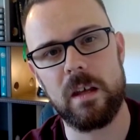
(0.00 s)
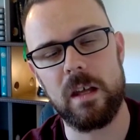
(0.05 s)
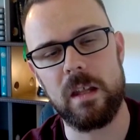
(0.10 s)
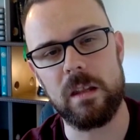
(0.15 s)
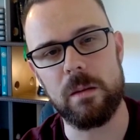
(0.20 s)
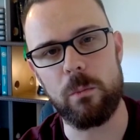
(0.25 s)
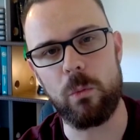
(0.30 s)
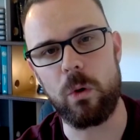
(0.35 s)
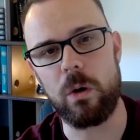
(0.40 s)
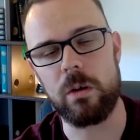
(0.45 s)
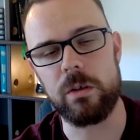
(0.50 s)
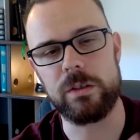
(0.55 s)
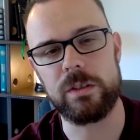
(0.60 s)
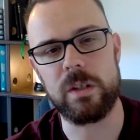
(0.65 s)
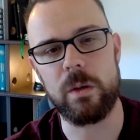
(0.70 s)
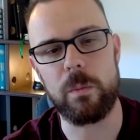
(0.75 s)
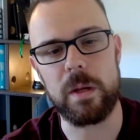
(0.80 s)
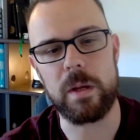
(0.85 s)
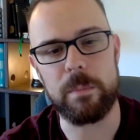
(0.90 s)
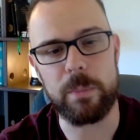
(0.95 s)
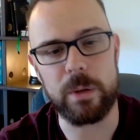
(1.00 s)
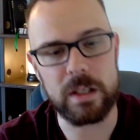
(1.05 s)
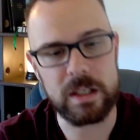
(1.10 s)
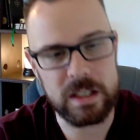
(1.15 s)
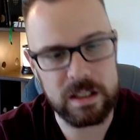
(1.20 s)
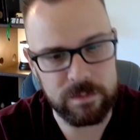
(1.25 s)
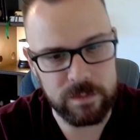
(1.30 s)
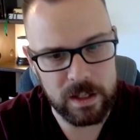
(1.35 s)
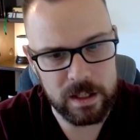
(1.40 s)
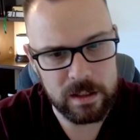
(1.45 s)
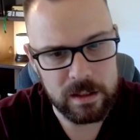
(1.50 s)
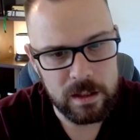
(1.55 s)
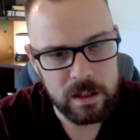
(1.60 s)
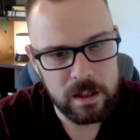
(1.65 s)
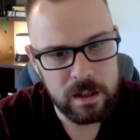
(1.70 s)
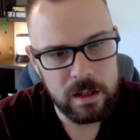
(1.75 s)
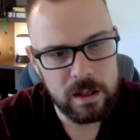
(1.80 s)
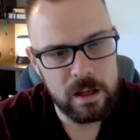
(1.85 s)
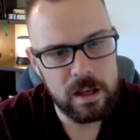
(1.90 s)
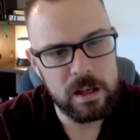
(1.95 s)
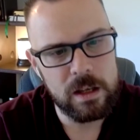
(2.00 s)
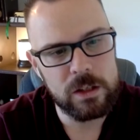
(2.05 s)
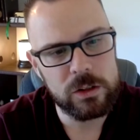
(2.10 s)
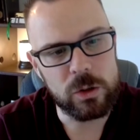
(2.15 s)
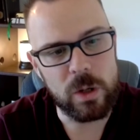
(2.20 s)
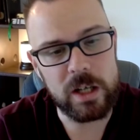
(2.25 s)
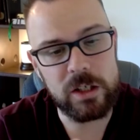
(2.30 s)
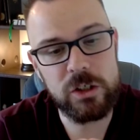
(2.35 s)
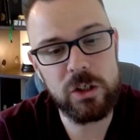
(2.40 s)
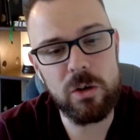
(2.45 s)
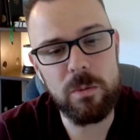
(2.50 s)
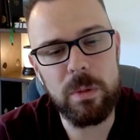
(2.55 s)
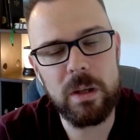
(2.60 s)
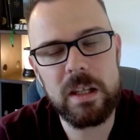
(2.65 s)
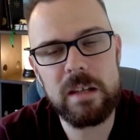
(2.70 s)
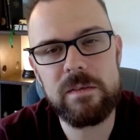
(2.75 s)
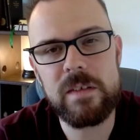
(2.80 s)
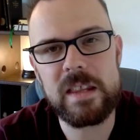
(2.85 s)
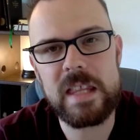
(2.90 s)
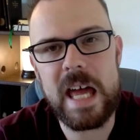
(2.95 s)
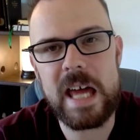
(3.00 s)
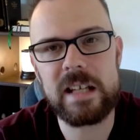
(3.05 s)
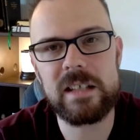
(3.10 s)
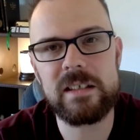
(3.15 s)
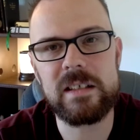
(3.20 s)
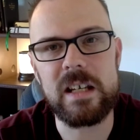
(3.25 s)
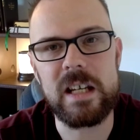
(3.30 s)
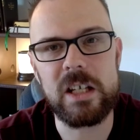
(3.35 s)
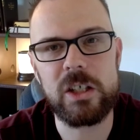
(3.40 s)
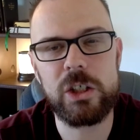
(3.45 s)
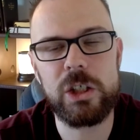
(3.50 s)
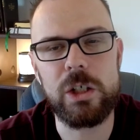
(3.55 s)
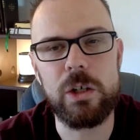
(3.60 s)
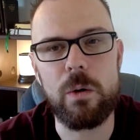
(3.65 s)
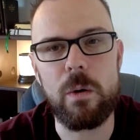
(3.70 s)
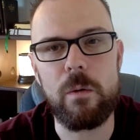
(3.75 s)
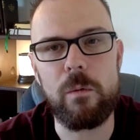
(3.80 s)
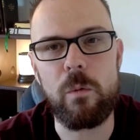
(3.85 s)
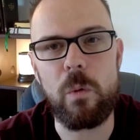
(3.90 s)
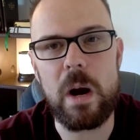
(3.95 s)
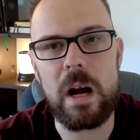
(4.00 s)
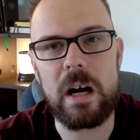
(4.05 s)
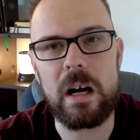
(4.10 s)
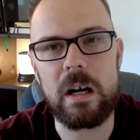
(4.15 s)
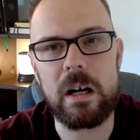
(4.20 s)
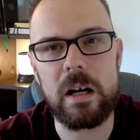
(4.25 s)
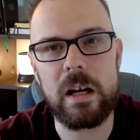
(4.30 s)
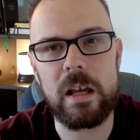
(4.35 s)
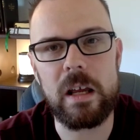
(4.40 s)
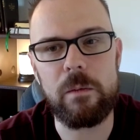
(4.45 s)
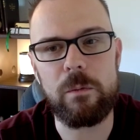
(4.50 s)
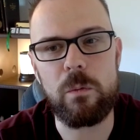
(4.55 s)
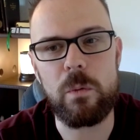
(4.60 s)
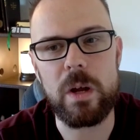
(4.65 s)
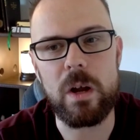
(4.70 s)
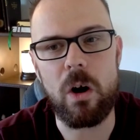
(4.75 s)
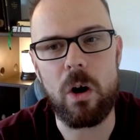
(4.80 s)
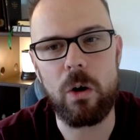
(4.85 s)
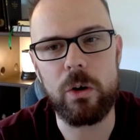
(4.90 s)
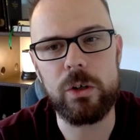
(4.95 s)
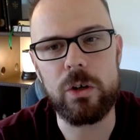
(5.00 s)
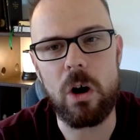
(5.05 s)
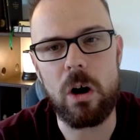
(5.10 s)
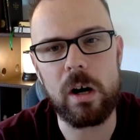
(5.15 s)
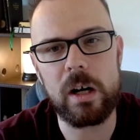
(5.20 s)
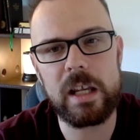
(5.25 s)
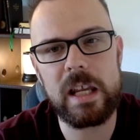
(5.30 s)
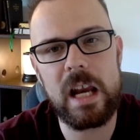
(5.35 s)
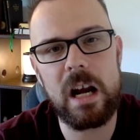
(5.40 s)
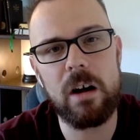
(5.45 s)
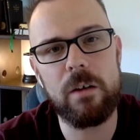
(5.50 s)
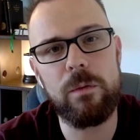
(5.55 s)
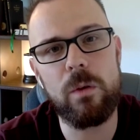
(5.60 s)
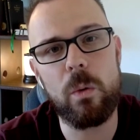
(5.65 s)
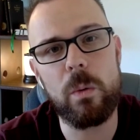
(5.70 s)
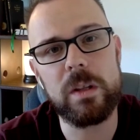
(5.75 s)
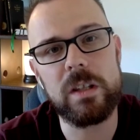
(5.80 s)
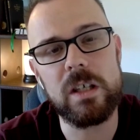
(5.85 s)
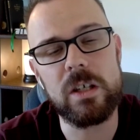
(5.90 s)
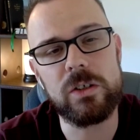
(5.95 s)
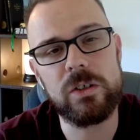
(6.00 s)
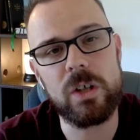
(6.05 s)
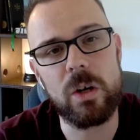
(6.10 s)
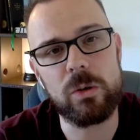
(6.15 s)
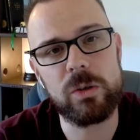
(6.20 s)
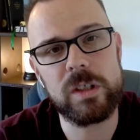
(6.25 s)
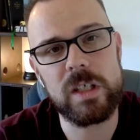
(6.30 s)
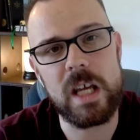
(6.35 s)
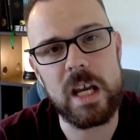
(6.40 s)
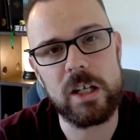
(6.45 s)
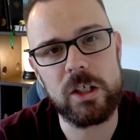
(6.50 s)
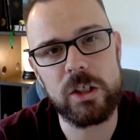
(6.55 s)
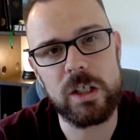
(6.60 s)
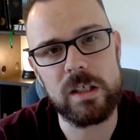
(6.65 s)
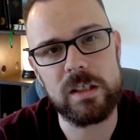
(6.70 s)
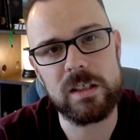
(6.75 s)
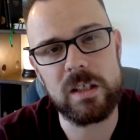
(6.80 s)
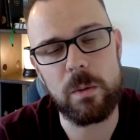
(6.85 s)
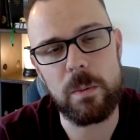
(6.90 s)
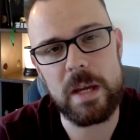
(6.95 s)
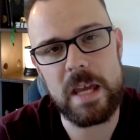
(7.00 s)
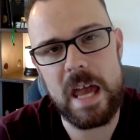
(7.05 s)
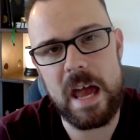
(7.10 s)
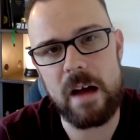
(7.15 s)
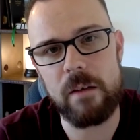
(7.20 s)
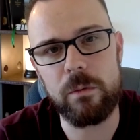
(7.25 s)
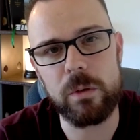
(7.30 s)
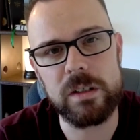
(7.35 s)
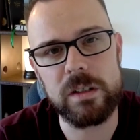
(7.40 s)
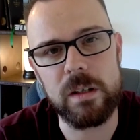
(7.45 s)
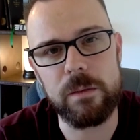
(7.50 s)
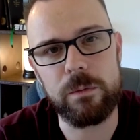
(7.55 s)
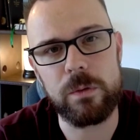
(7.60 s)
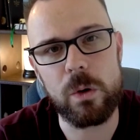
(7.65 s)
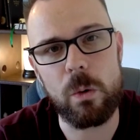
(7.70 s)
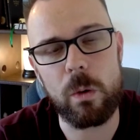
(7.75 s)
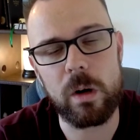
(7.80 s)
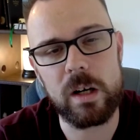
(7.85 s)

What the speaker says: in the morals that we believe in. So I do believe that that is an issue of where if we aren't careful with the associations that we have with different